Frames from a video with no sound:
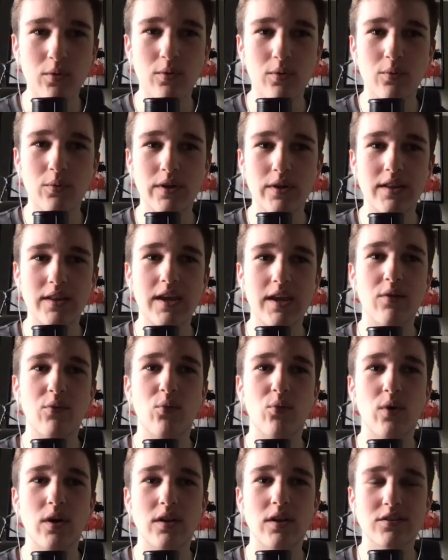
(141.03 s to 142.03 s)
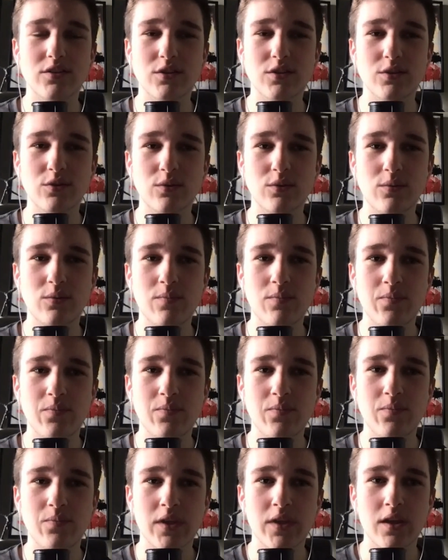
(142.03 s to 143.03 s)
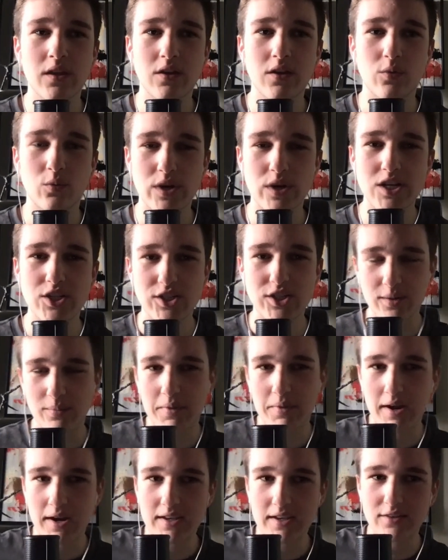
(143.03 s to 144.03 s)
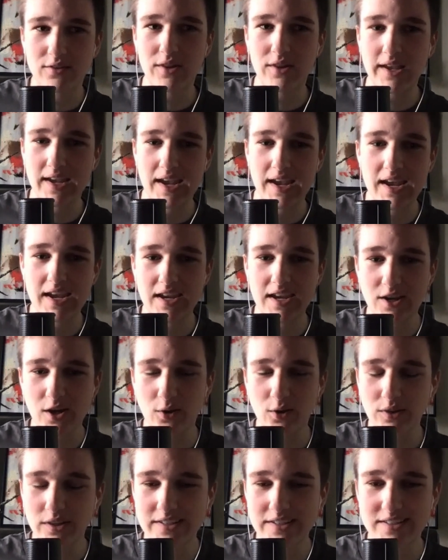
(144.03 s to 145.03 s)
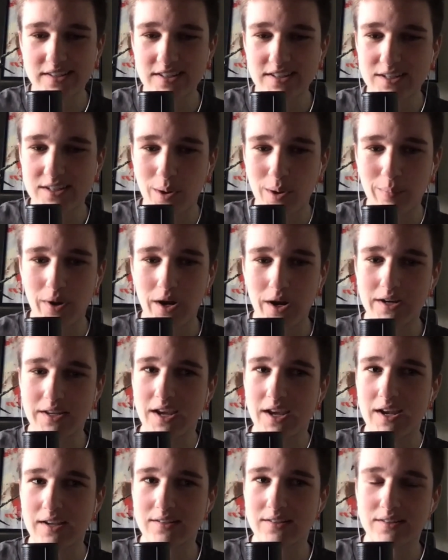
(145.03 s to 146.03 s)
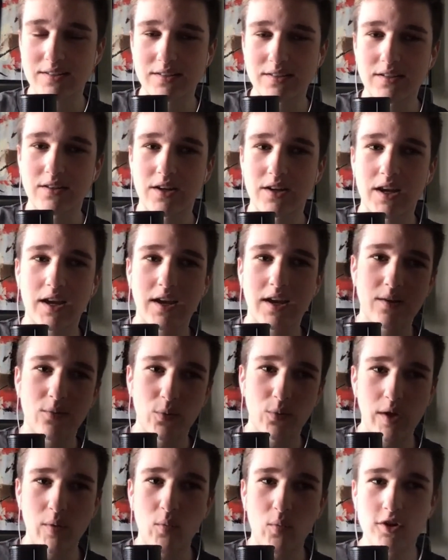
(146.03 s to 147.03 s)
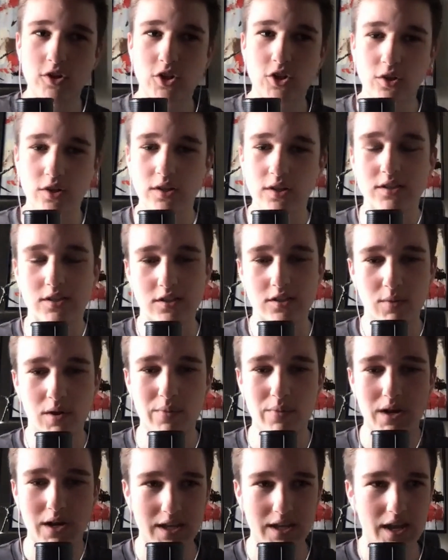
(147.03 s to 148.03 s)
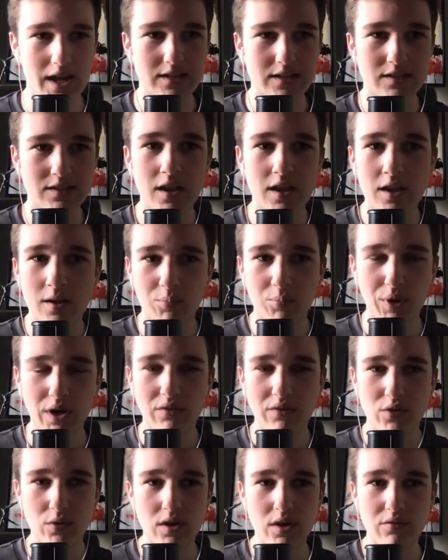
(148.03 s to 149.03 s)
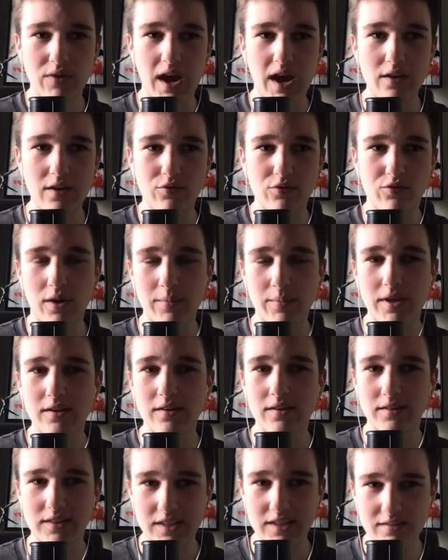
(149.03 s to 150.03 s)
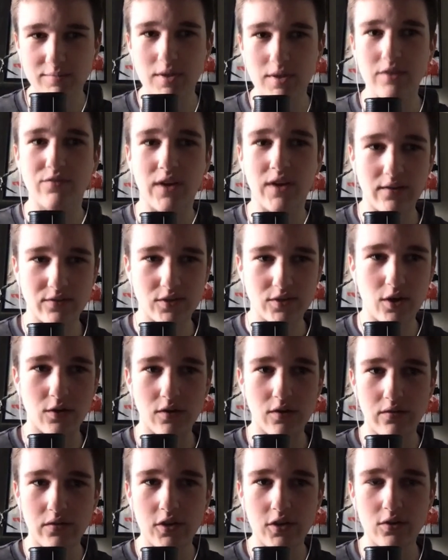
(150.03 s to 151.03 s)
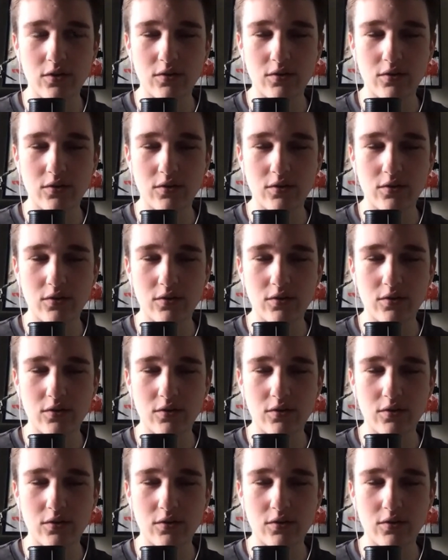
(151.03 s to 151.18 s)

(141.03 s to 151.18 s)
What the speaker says: when they want to reach somebody, they're like, hey, go listen to my podcast. Okay. Mm-hmm. Well, I want you to listen to my podcast, but if you get value from it, leave me a 5-star review,